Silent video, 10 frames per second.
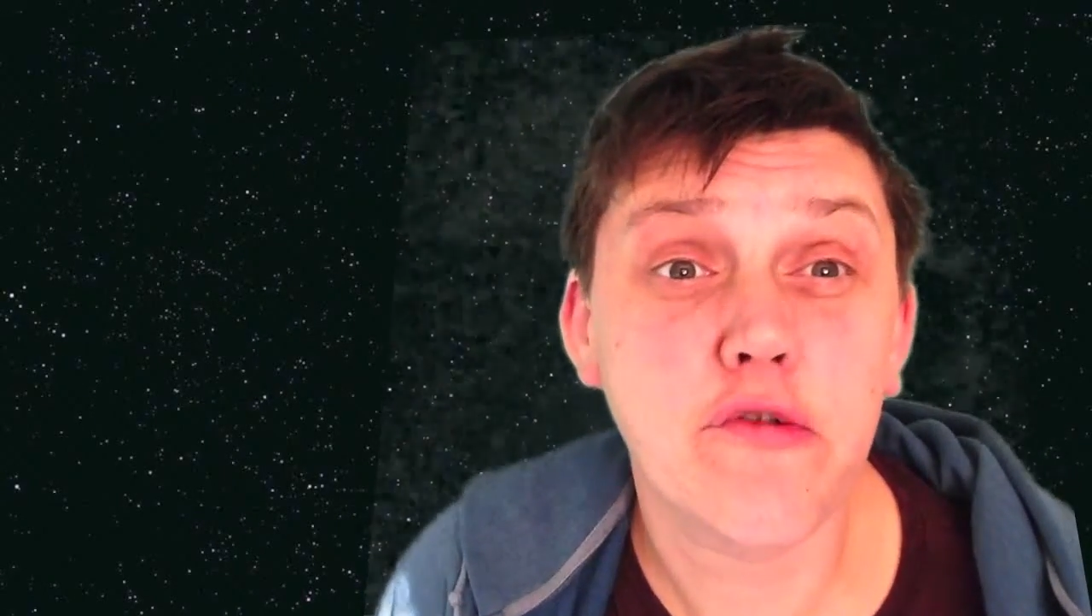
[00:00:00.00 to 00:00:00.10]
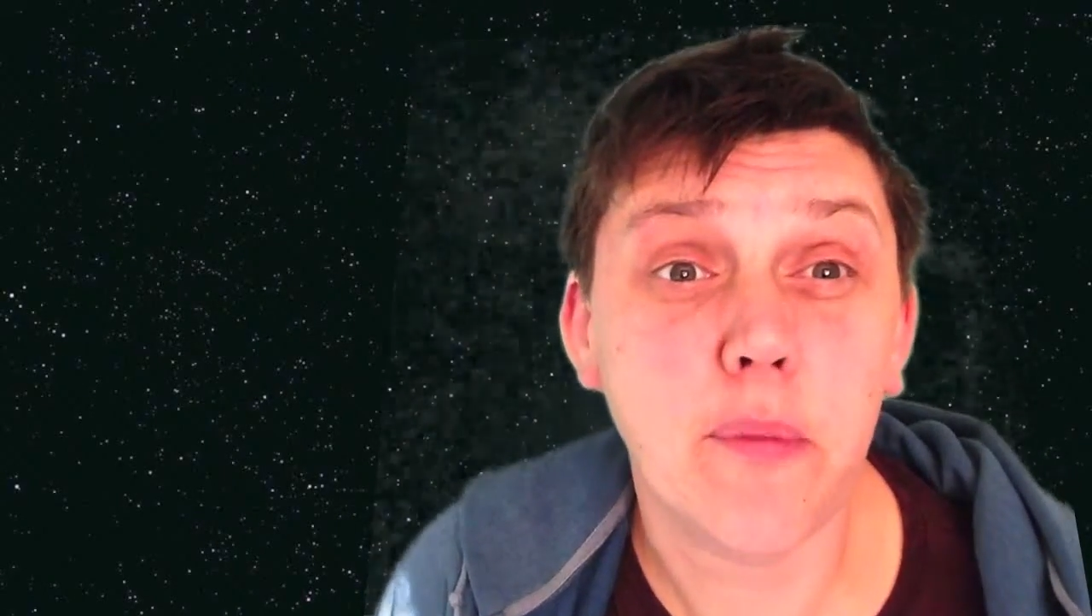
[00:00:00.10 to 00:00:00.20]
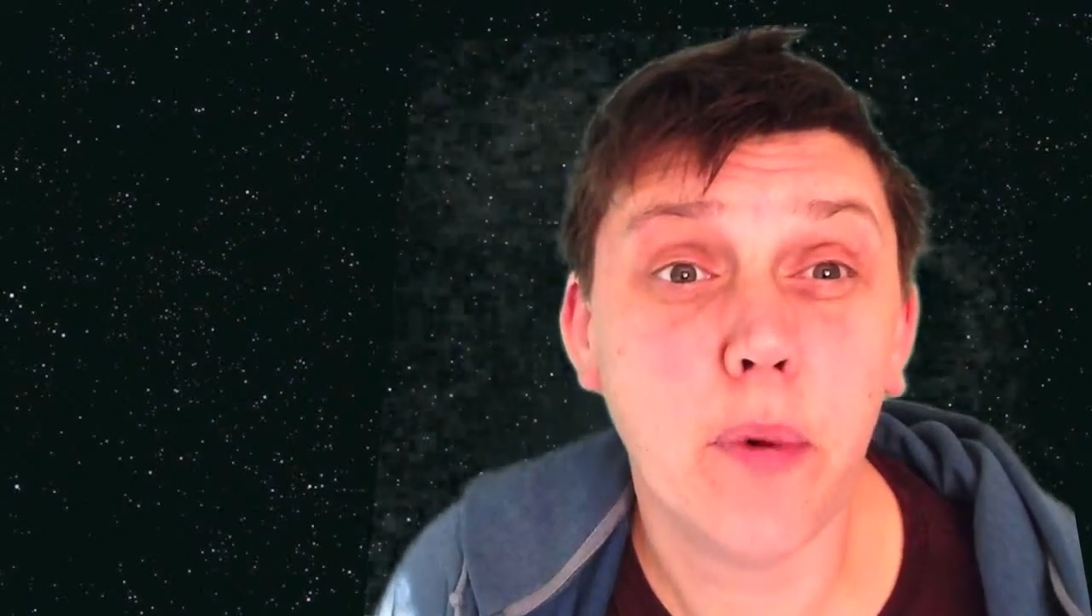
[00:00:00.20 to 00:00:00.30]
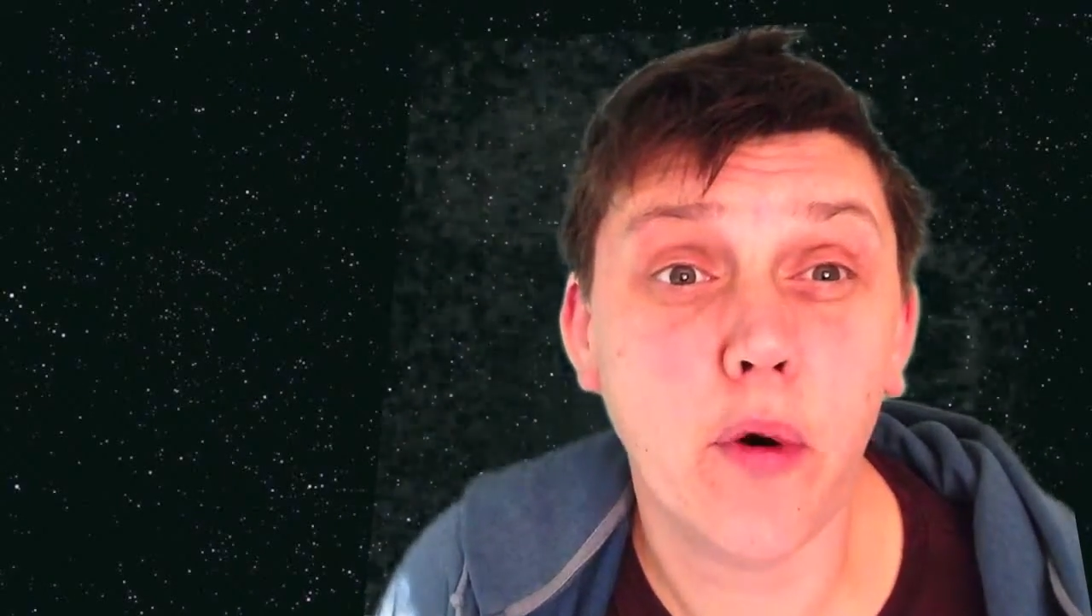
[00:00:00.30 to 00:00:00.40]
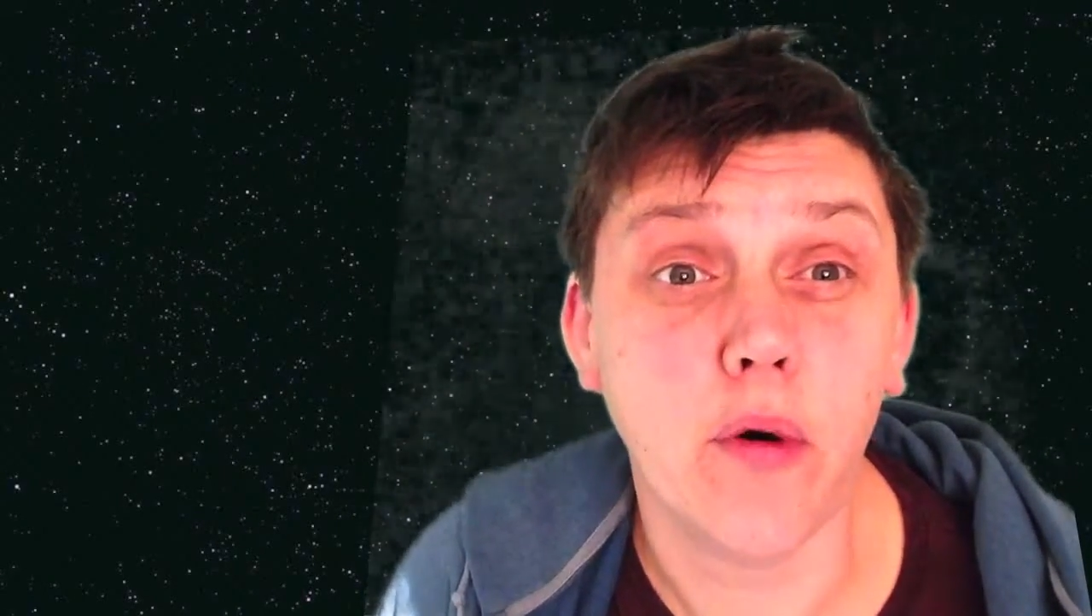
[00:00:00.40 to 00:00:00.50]

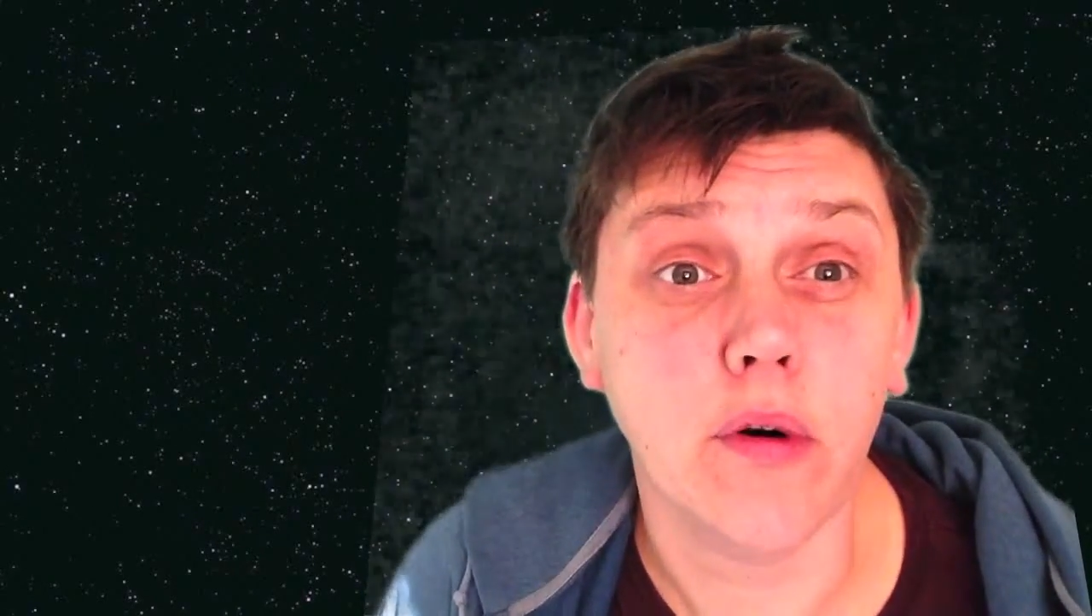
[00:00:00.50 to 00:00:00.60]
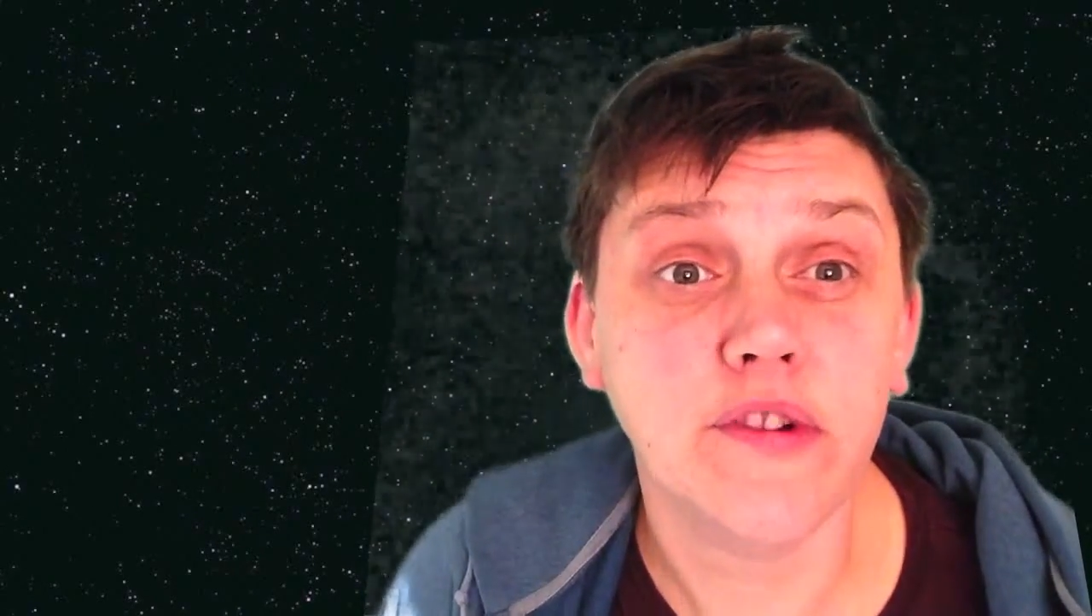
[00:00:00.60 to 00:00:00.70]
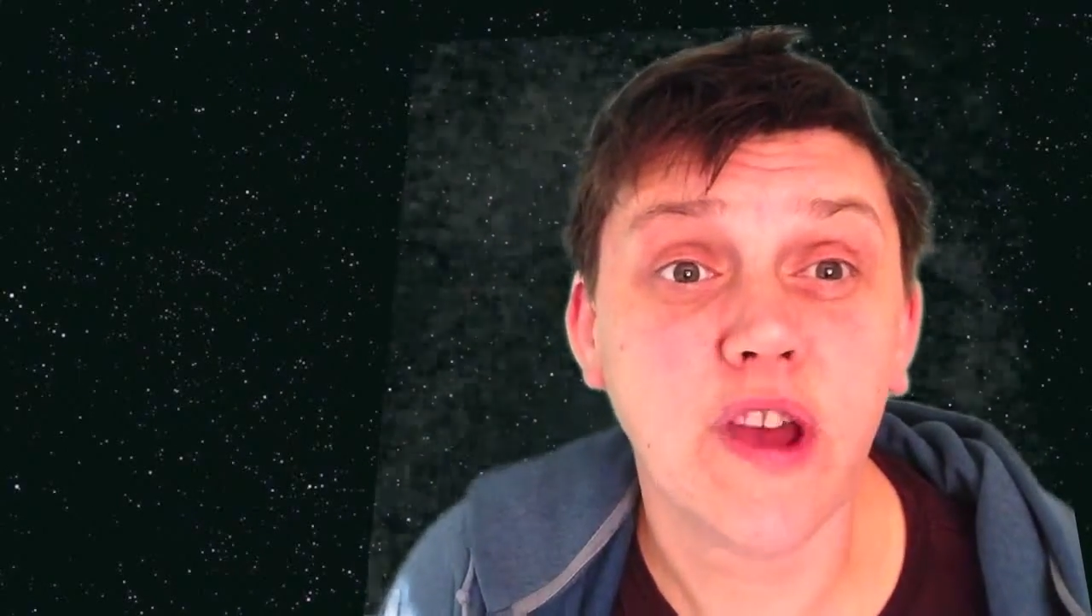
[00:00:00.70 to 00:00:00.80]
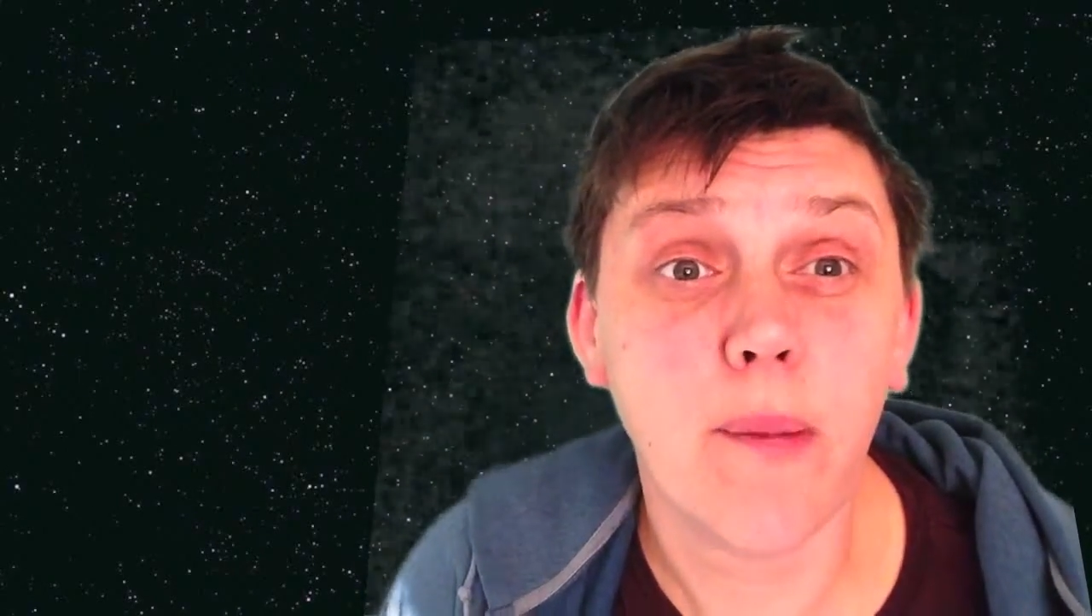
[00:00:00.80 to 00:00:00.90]
report